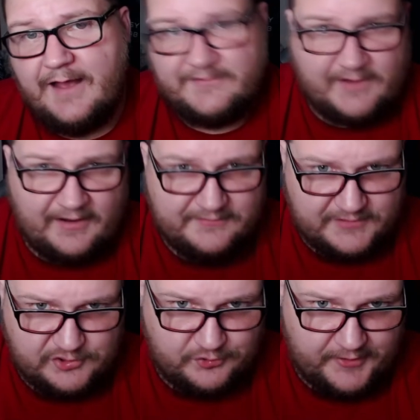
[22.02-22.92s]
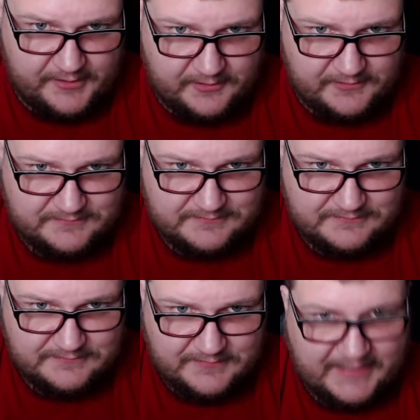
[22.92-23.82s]
As a content creator,
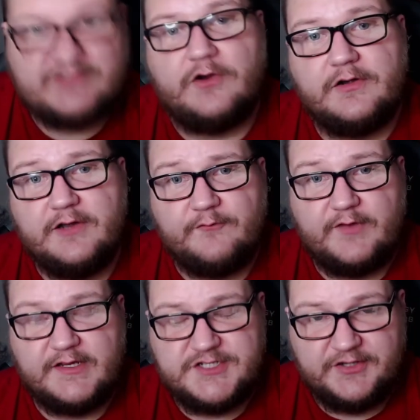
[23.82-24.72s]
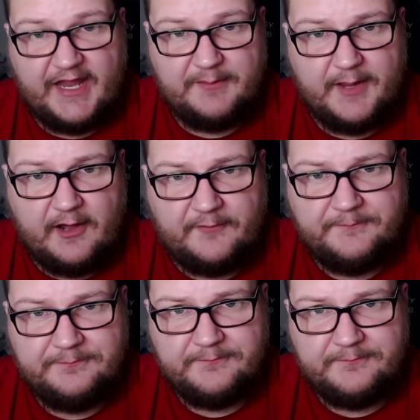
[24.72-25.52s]
it's hard enough to get your name out,